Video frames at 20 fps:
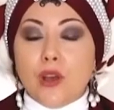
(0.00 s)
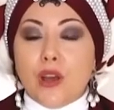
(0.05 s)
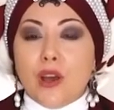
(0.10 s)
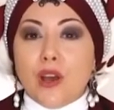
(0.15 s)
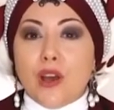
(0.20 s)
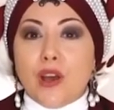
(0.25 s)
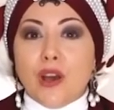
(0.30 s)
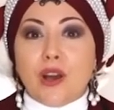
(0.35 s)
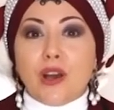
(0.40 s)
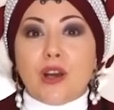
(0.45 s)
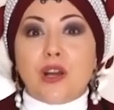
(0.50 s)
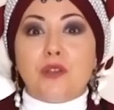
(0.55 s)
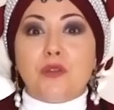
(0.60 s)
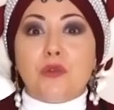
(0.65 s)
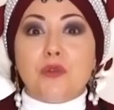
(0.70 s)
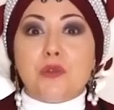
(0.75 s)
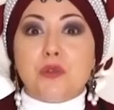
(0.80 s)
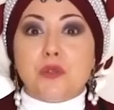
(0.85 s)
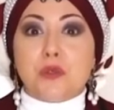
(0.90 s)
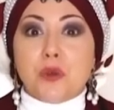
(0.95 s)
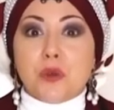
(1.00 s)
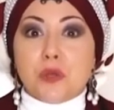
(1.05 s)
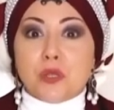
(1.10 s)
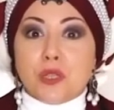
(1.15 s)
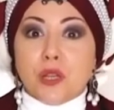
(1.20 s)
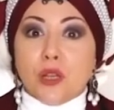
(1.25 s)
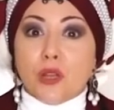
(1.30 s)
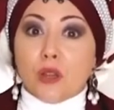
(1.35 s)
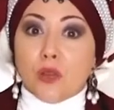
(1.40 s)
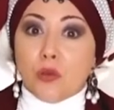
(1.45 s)
The gods saw
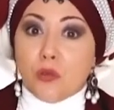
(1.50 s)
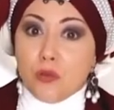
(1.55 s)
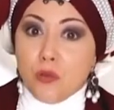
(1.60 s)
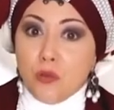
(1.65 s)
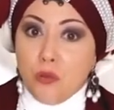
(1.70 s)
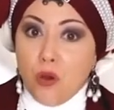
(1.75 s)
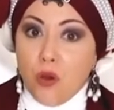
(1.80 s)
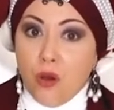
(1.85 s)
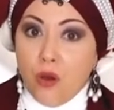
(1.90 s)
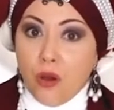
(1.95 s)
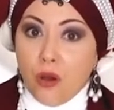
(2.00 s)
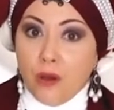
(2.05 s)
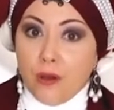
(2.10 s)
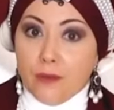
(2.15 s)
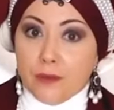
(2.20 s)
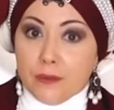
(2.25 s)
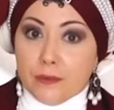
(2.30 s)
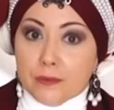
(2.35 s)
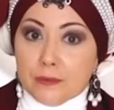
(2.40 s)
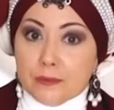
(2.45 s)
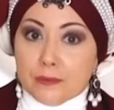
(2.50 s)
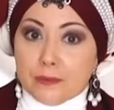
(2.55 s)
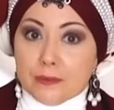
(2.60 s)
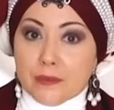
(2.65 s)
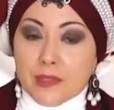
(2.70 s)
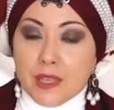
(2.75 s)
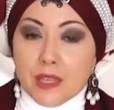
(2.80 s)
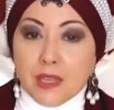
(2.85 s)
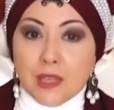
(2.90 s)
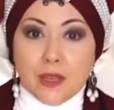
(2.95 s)
this,
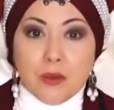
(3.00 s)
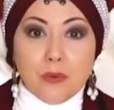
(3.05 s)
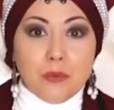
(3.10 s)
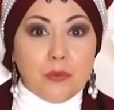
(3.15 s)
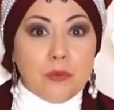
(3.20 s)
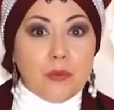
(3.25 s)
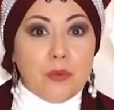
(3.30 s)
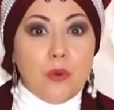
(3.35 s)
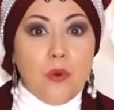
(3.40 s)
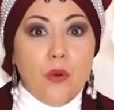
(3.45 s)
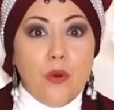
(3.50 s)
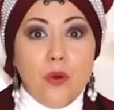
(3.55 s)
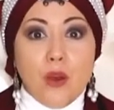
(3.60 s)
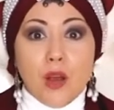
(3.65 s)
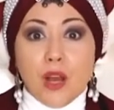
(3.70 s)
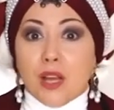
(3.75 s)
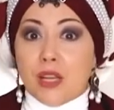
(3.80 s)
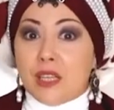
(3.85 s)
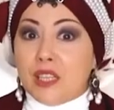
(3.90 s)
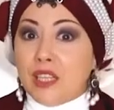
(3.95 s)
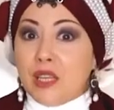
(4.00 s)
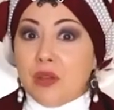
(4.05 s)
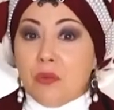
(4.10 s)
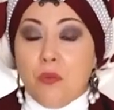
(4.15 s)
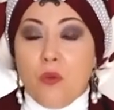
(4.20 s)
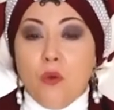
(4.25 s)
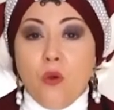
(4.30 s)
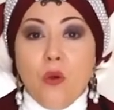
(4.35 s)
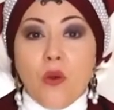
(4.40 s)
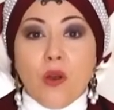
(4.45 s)
and if this
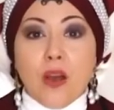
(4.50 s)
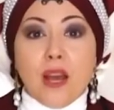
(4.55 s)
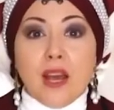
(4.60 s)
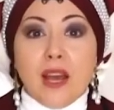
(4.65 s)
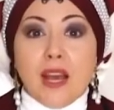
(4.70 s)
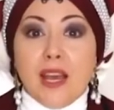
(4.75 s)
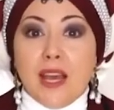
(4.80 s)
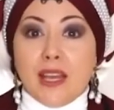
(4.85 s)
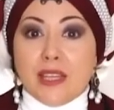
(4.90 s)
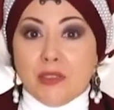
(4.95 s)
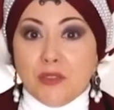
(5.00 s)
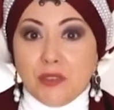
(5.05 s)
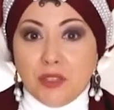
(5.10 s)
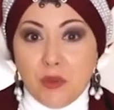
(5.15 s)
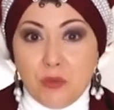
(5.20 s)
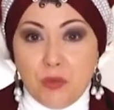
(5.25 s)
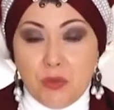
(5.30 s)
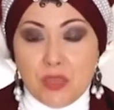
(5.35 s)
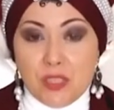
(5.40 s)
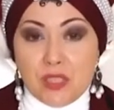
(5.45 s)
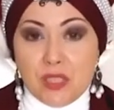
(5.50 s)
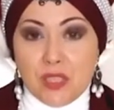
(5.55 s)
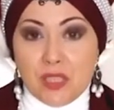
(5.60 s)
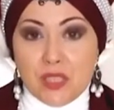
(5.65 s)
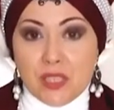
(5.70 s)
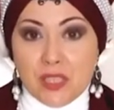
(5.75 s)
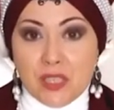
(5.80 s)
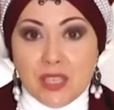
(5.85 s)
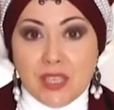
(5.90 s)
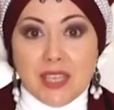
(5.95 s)
continued, man
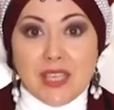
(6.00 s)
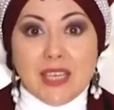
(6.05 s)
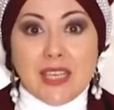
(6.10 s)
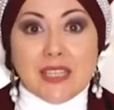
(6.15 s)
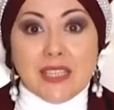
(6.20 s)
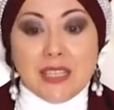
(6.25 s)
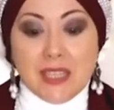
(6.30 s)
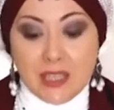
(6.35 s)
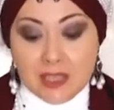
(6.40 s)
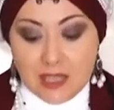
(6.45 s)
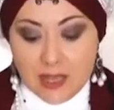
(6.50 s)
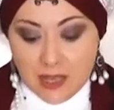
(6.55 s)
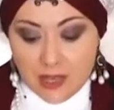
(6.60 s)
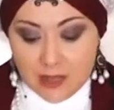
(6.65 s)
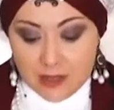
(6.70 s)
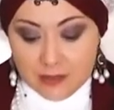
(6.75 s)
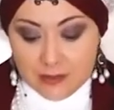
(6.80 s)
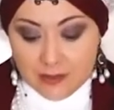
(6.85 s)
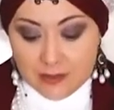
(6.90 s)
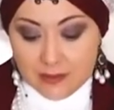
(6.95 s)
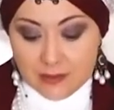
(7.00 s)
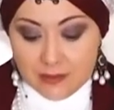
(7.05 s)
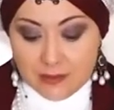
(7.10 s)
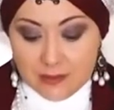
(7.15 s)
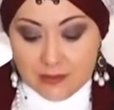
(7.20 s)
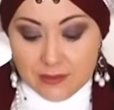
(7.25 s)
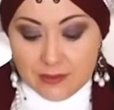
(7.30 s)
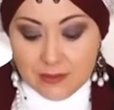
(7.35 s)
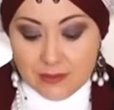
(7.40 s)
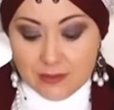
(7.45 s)
could destroy the
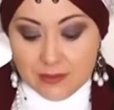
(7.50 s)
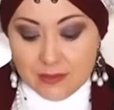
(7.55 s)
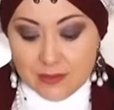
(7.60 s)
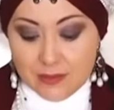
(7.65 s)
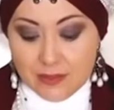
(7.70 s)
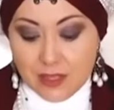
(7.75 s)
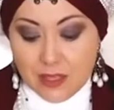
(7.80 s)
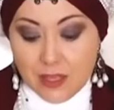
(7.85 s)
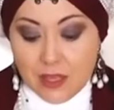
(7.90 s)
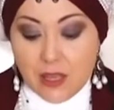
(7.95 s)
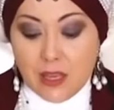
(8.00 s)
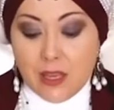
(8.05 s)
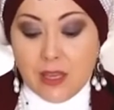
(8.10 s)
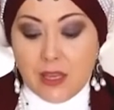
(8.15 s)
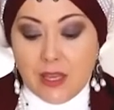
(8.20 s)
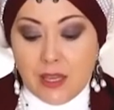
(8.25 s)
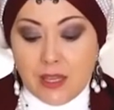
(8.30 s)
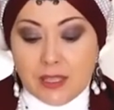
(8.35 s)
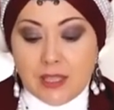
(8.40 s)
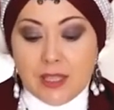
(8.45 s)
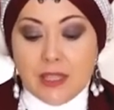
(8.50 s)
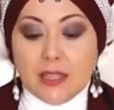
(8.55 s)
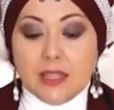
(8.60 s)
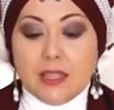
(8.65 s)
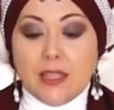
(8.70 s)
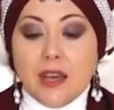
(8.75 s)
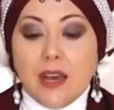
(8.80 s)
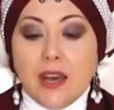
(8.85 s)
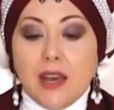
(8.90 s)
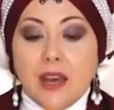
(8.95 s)
entire universe. They
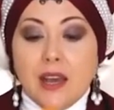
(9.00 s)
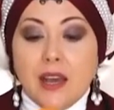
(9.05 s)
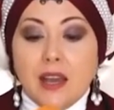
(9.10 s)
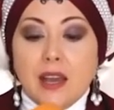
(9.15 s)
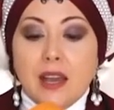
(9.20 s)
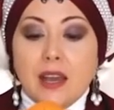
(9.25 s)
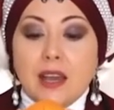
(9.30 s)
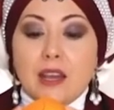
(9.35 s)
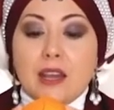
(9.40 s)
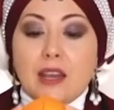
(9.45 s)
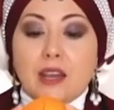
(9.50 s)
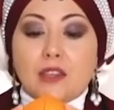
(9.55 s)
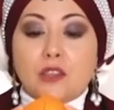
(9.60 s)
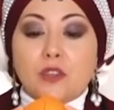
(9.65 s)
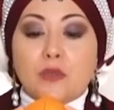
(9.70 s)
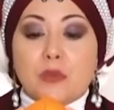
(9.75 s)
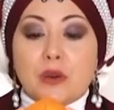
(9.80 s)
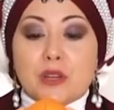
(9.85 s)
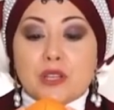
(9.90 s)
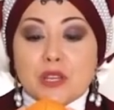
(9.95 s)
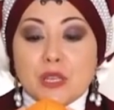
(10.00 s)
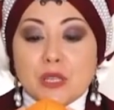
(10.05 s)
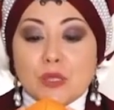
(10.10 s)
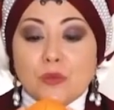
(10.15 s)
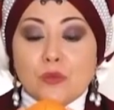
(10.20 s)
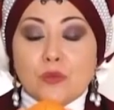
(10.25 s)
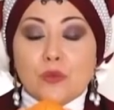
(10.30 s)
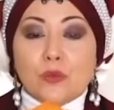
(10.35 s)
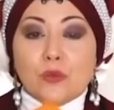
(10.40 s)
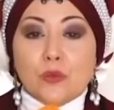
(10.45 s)
couldn't let this happen,
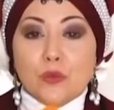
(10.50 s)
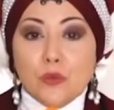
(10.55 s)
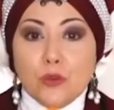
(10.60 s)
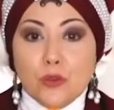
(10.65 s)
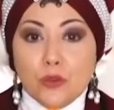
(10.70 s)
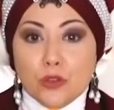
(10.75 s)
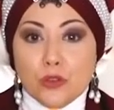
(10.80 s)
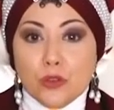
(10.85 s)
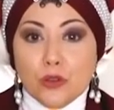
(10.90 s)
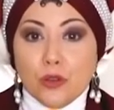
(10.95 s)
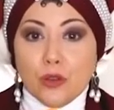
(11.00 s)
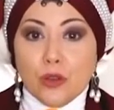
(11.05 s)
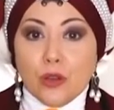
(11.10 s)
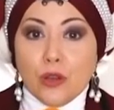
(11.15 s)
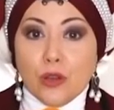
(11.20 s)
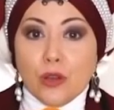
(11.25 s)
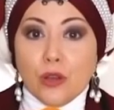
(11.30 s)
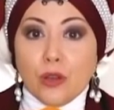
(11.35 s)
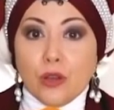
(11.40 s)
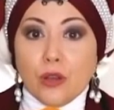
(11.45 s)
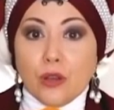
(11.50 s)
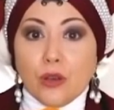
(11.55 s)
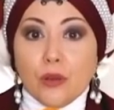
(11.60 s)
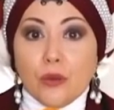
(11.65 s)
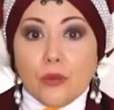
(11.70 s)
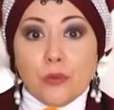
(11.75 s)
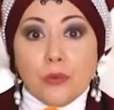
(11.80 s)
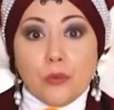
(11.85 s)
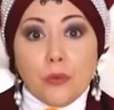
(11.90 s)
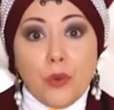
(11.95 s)
and then the gods
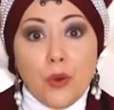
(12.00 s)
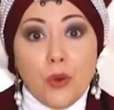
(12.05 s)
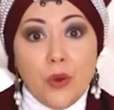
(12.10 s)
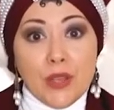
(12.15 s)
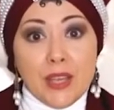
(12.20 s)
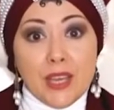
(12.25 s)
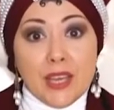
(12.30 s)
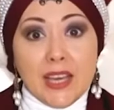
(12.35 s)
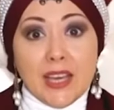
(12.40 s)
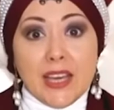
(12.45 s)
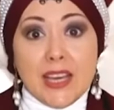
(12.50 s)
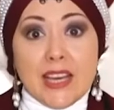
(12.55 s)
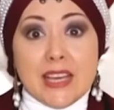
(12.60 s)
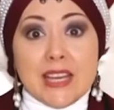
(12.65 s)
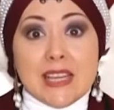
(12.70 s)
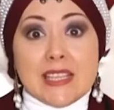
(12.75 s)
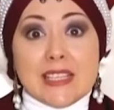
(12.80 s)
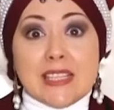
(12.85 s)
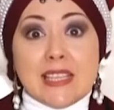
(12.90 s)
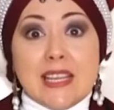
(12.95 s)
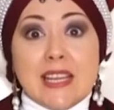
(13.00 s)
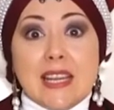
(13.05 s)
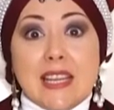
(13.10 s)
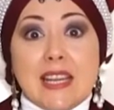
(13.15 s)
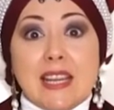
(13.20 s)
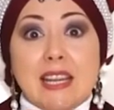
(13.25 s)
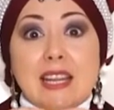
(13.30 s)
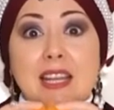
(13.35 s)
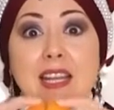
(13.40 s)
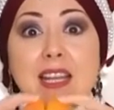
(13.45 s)
divided this divine
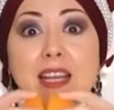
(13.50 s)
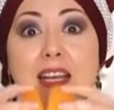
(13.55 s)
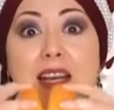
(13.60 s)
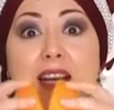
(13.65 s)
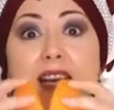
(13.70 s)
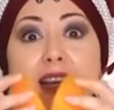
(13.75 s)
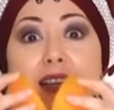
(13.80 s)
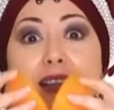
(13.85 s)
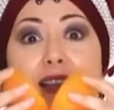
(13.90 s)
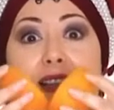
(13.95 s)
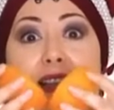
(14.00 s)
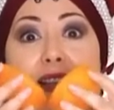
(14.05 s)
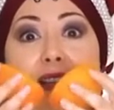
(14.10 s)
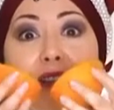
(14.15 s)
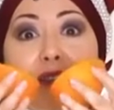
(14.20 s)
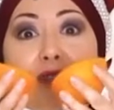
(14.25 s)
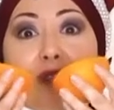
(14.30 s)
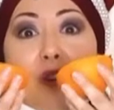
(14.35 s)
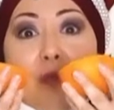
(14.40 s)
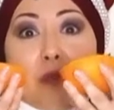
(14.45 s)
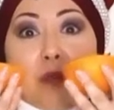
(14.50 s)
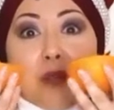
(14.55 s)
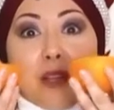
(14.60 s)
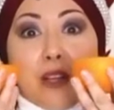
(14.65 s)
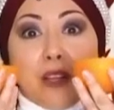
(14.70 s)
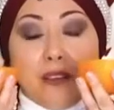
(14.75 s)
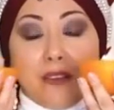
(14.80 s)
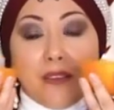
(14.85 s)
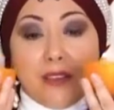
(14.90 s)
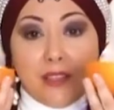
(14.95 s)
soul into two
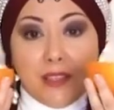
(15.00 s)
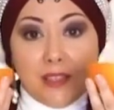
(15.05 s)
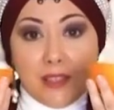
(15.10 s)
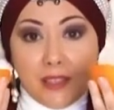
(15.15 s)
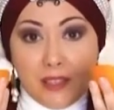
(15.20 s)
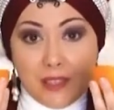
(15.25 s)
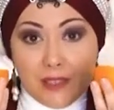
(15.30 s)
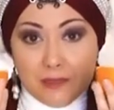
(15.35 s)
halves.